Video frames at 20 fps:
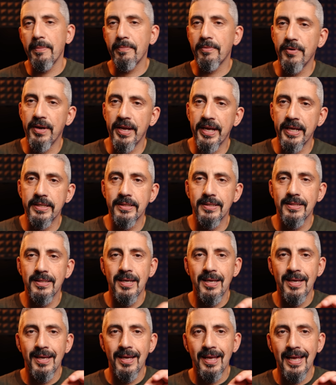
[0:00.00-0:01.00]
upgrades,
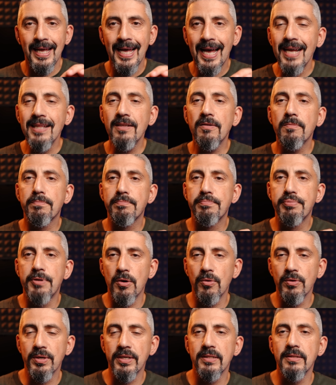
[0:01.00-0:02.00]
kind of
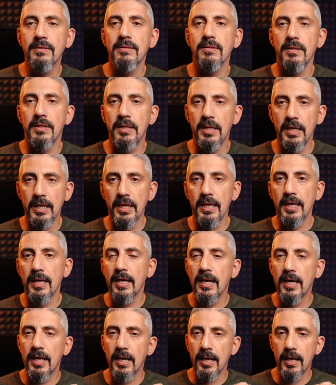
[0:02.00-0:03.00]
broken the
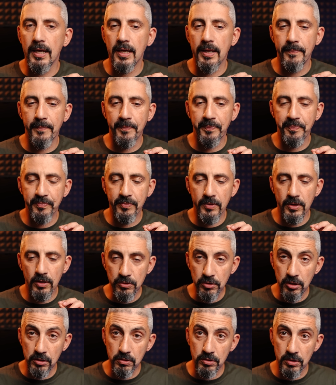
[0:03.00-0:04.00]

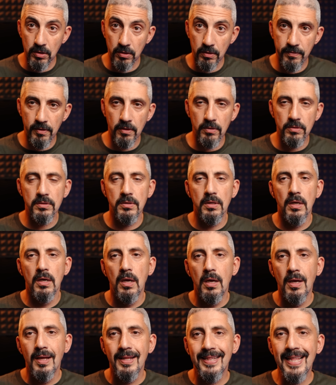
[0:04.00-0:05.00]
continuous autofocus.
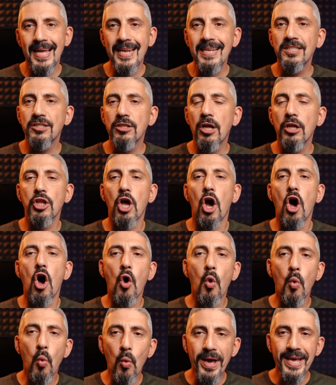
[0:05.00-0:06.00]
That is not
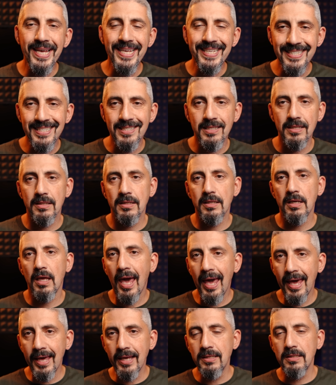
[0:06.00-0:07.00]
always the
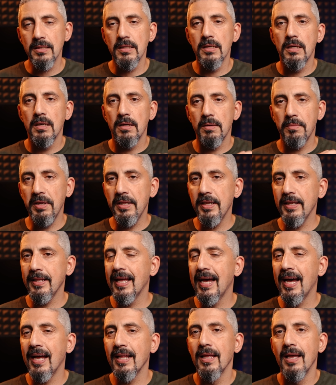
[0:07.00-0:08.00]
case, meaning
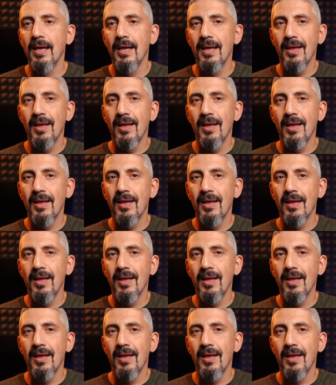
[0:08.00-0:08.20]
that